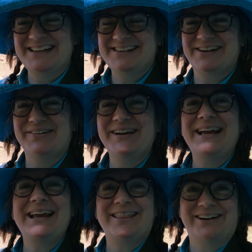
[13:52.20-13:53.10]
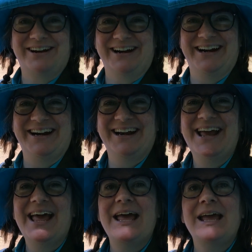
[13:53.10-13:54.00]
so either,
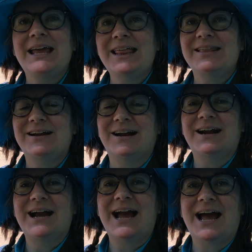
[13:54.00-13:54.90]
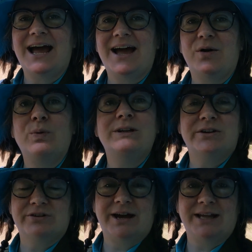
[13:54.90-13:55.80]
either uh, we
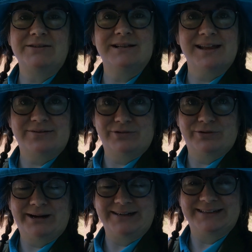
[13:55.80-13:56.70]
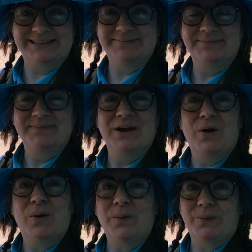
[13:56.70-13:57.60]
don't know how to use a level correctly
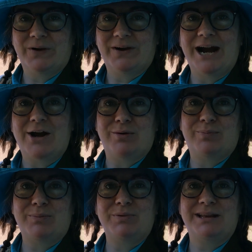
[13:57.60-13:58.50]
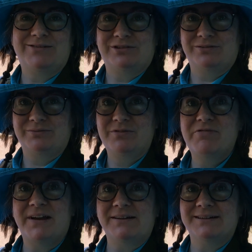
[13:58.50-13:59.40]
or our bubble level
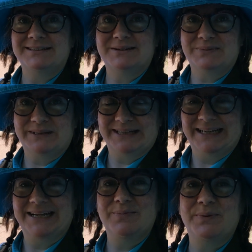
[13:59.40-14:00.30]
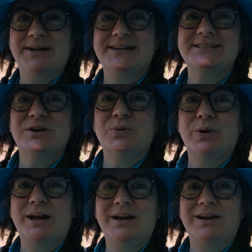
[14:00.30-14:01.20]
failed us completely because
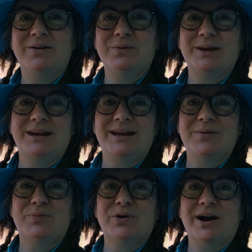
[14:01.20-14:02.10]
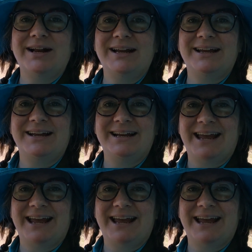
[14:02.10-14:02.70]
when we brought in